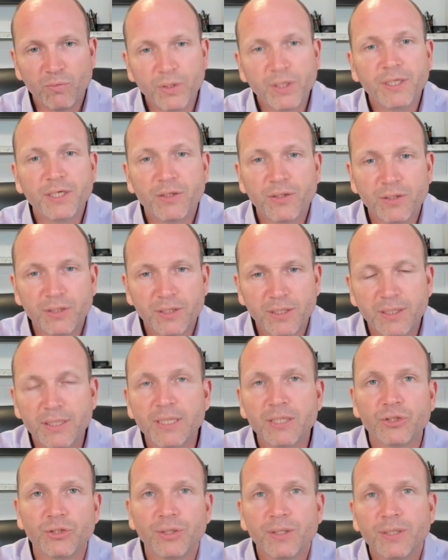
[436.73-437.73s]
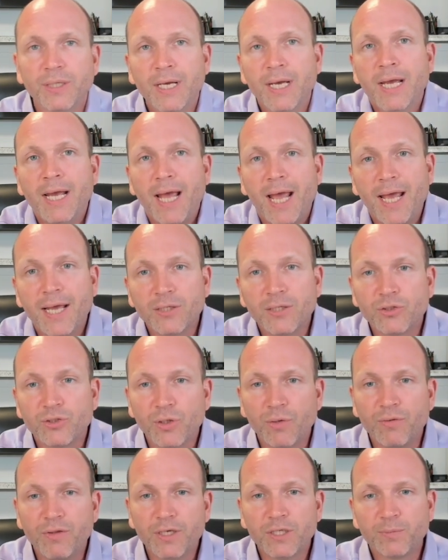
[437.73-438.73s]
really good condition. And
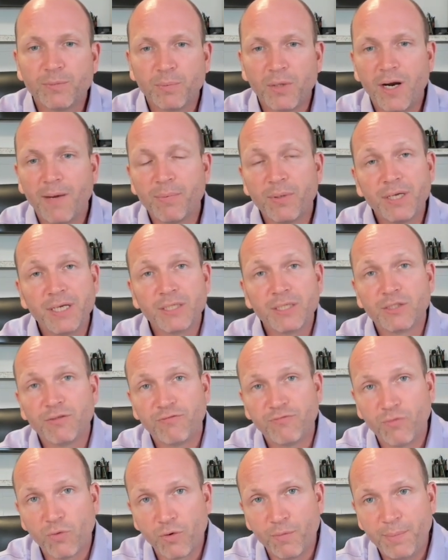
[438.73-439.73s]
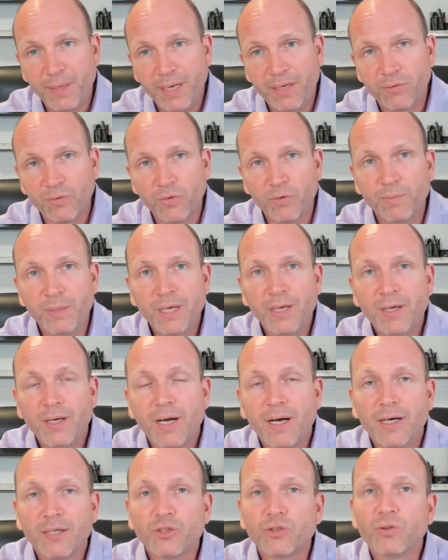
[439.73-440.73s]
so this property, it's a 4-bedroom,
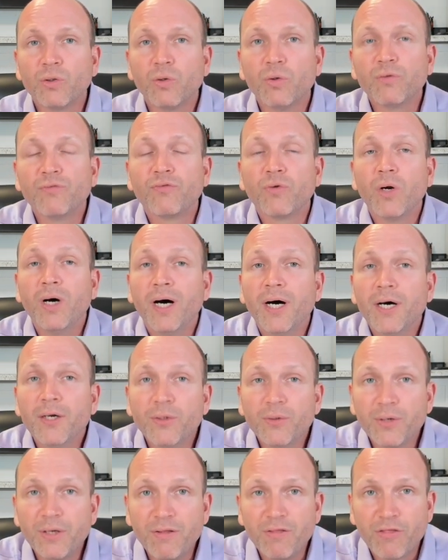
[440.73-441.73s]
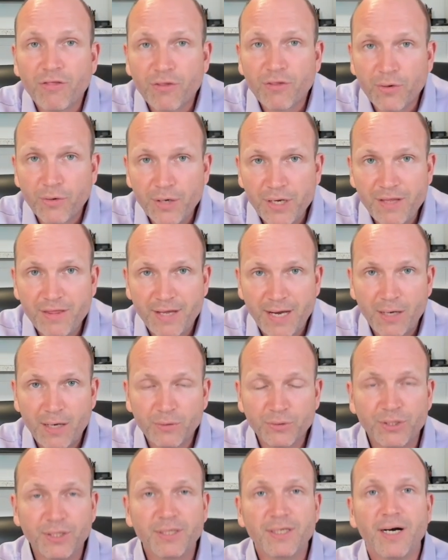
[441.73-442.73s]
sold for
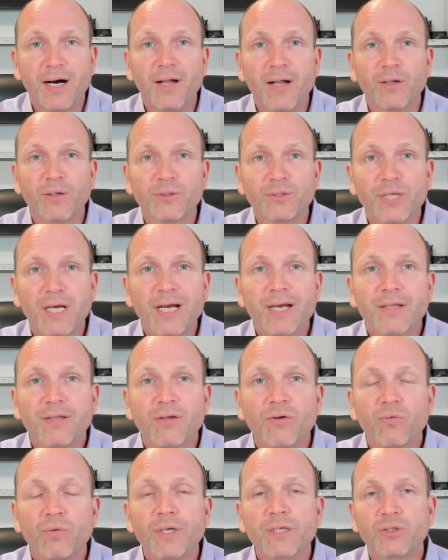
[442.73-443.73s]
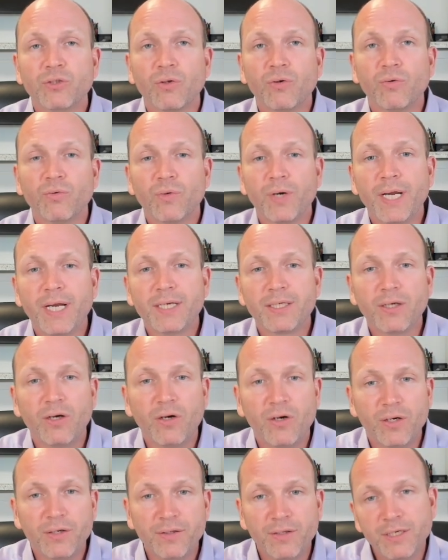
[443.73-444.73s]
$130,000. The rental rate
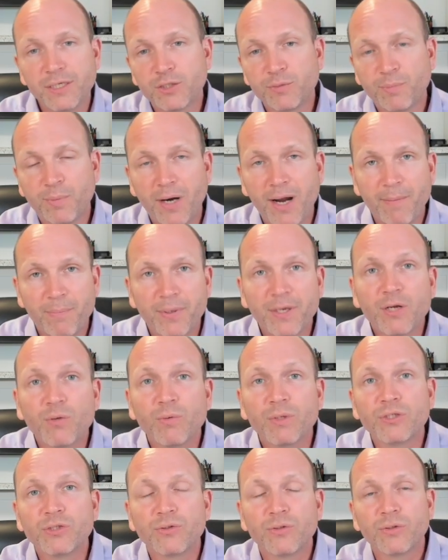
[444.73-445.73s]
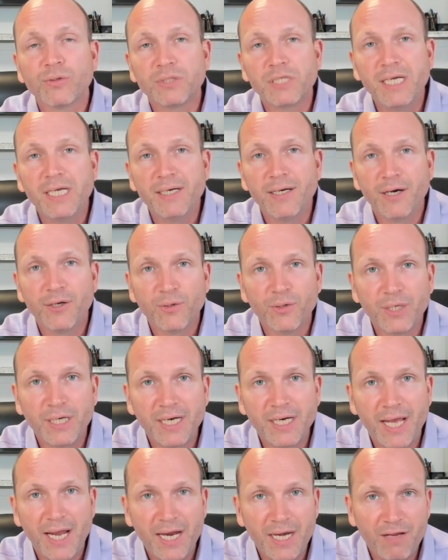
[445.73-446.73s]
on this property was
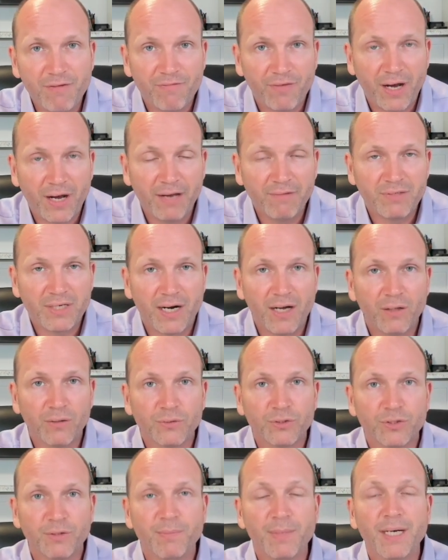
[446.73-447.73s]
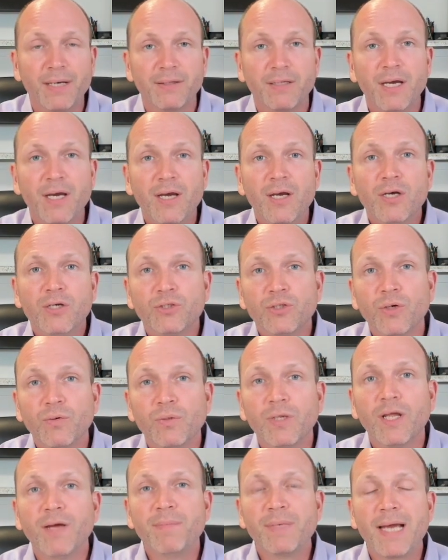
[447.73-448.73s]
$1,385 a month. So
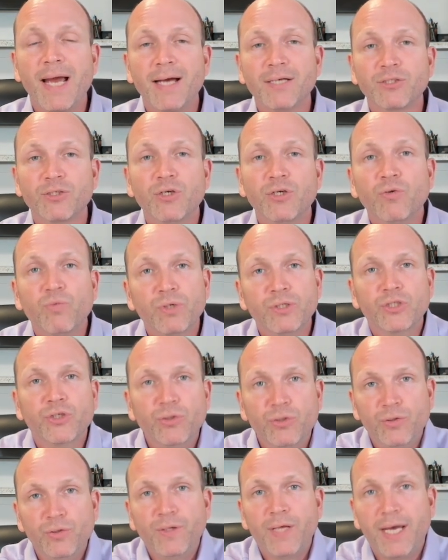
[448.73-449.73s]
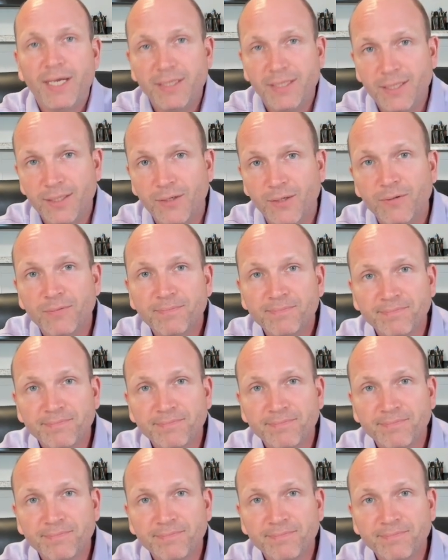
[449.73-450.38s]
let me ask you, would you do that deal?